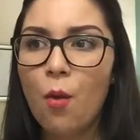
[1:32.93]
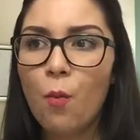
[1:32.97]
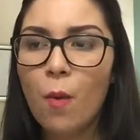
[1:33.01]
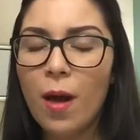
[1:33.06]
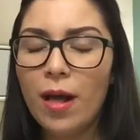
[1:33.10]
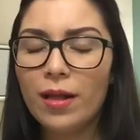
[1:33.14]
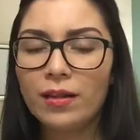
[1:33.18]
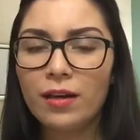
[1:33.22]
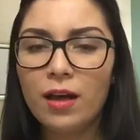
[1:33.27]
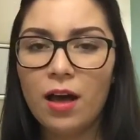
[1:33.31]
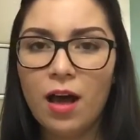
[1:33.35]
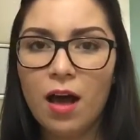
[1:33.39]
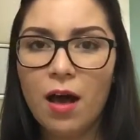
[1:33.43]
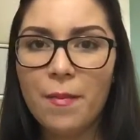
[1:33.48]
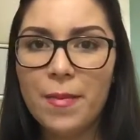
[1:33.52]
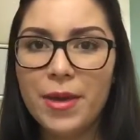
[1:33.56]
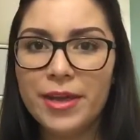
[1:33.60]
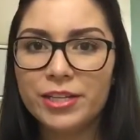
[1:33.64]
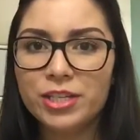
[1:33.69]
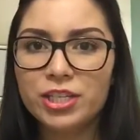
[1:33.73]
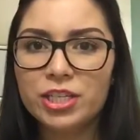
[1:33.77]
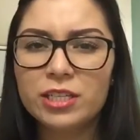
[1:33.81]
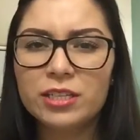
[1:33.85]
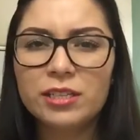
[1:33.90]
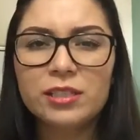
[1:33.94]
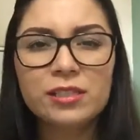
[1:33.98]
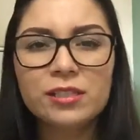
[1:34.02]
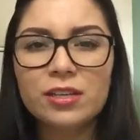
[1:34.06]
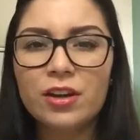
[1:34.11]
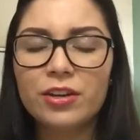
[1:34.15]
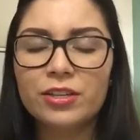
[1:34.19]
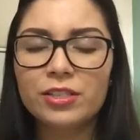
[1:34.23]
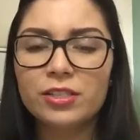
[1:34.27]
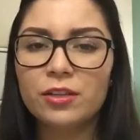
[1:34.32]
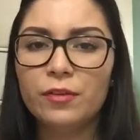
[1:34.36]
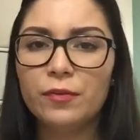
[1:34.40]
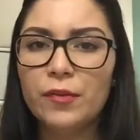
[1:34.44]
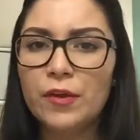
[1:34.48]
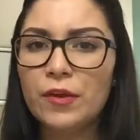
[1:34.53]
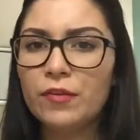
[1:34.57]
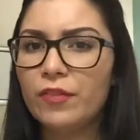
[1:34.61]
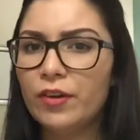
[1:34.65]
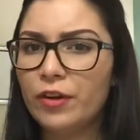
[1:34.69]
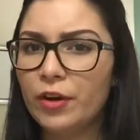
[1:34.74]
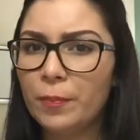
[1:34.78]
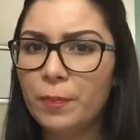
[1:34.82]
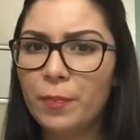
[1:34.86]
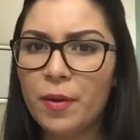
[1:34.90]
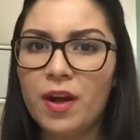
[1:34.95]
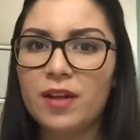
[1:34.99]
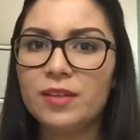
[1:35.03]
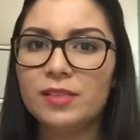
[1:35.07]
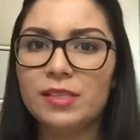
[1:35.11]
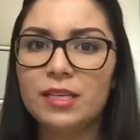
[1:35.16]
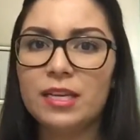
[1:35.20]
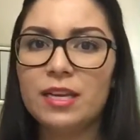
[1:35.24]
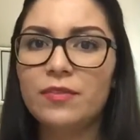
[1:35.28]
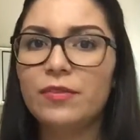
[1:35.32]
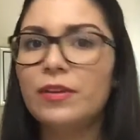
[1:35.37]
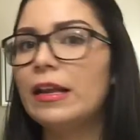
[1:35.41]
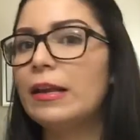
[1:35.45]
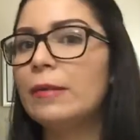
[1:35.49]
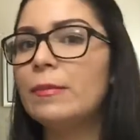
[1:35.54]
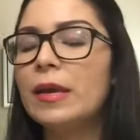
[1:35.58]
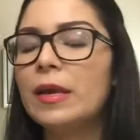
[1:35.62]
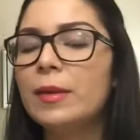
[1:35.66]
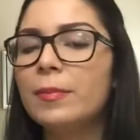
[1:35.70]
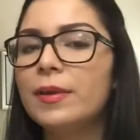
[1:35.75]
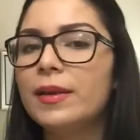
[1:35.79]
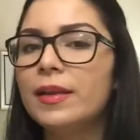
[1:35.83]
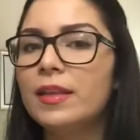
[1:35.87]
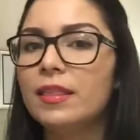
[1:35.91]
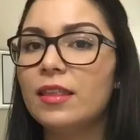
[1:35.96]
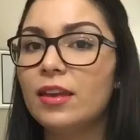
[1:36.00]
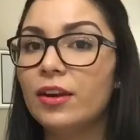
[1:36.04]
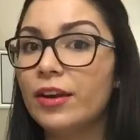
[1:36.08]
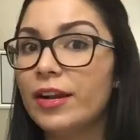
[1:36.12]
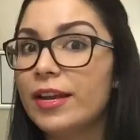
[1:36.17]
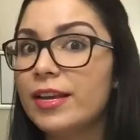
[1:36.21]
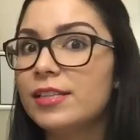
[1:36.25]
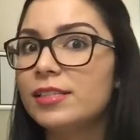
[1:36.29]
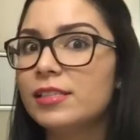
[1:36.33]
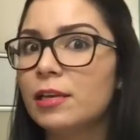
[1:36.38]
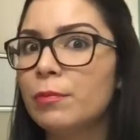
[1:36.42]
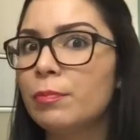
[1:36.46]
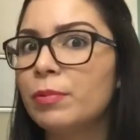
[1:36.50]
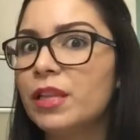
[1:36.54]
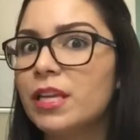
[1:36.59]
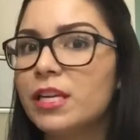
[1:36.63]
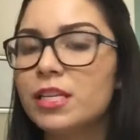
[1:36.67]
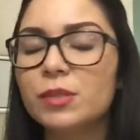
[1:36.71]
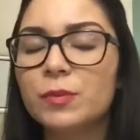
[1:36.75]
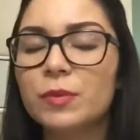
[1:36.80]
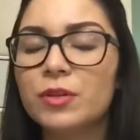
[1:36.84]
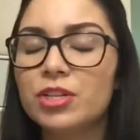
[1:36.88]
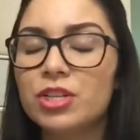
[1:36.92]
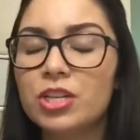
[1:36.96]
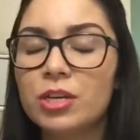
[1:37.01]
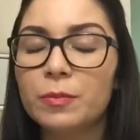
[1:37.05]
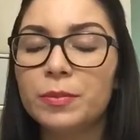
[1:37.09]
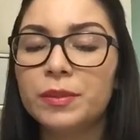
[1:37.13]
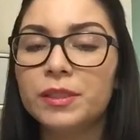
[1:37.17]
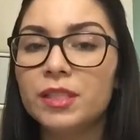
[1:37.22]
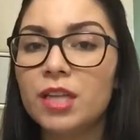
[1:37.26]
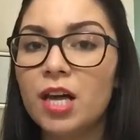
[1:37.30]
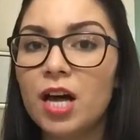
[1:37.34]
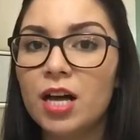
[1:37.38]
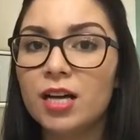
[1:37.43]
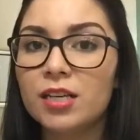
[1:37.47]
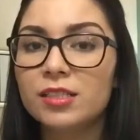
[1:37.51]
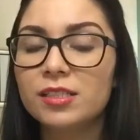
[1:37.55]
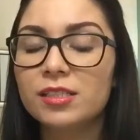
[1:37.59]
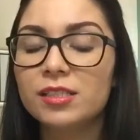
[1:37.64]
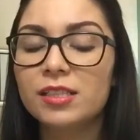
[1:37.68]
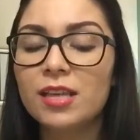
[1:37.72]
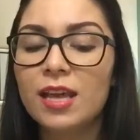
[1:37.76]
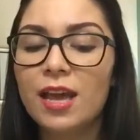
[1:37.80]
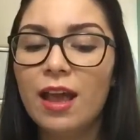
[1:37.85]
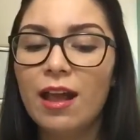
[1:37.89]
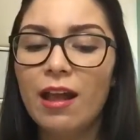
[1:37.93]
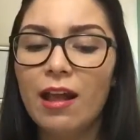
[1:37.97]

welcome and she starts to feel very positive, like maybe there is a place where she belongs,